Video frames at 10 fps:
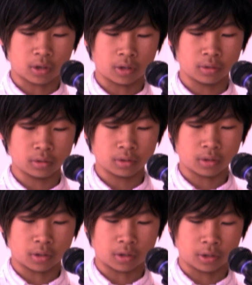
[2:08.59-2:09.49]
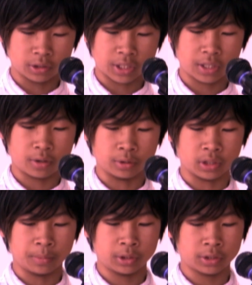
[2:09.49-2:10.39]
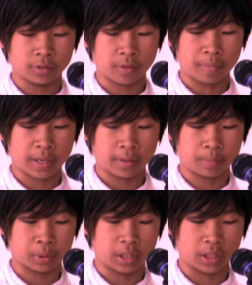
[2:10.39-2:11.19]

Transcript: all day those images of the man